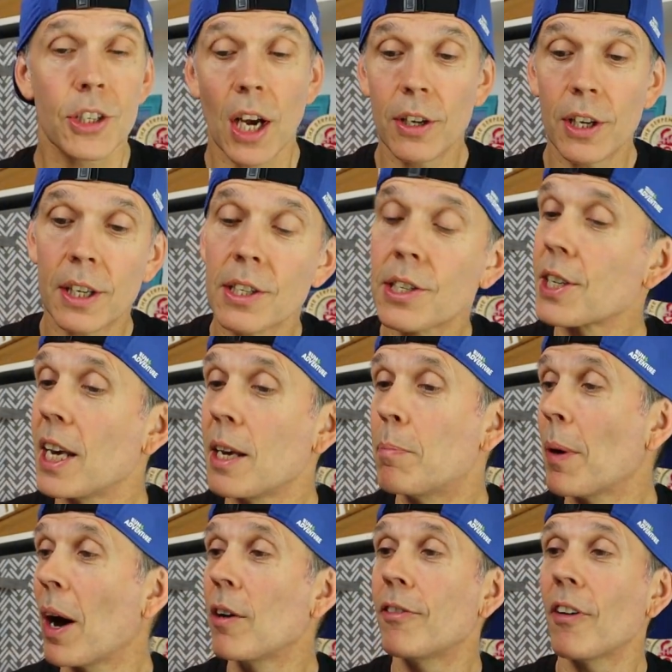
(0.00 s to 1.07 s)
So you can see
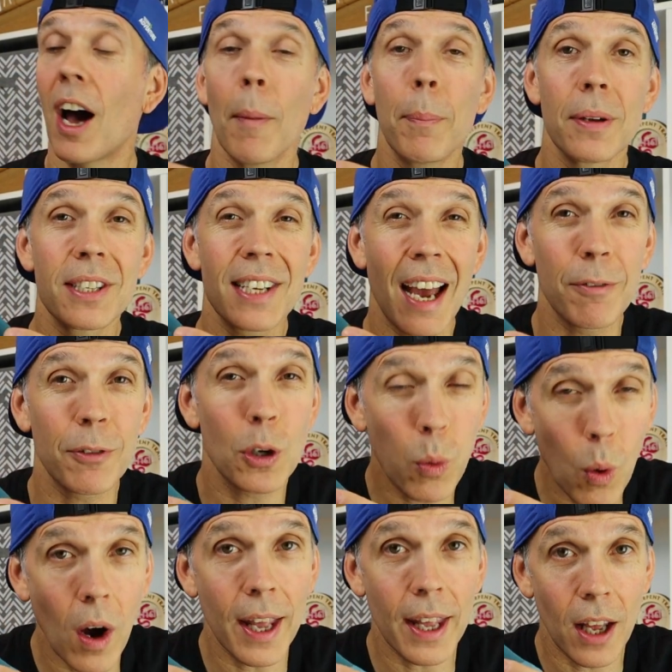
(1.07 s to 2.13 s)
both uppers have
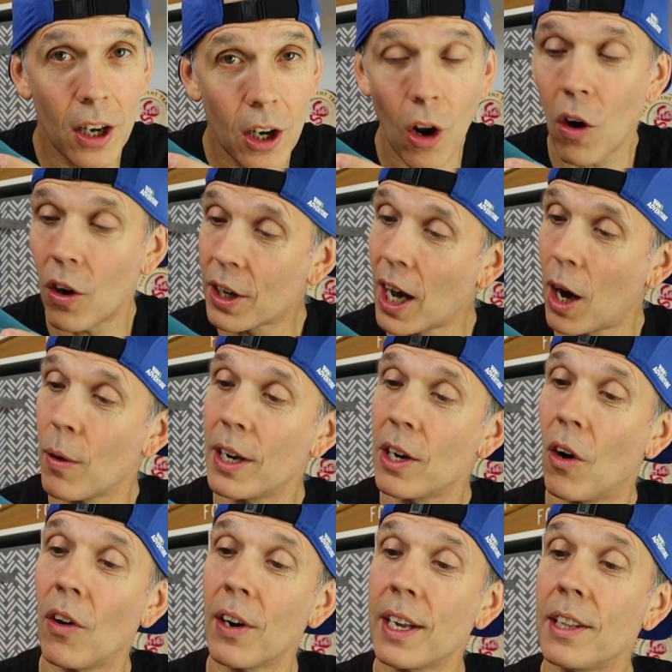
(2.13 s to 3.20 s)
quite a lot going
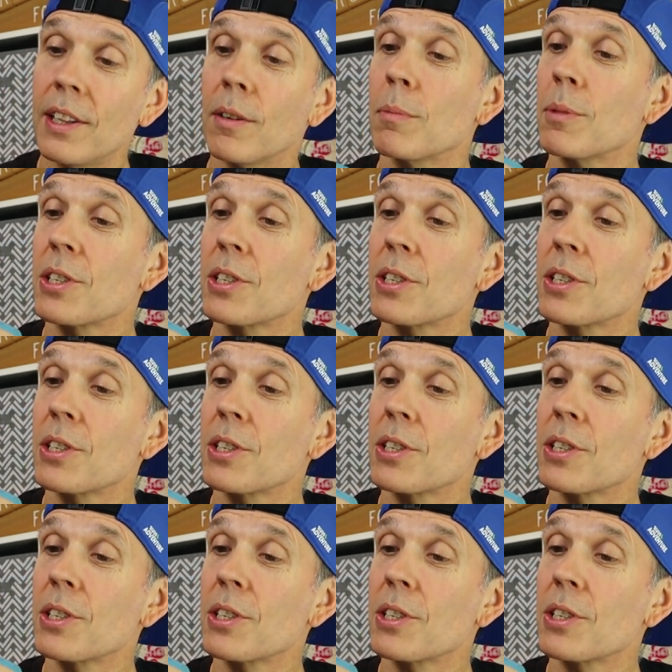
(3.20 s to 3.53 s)
on in them,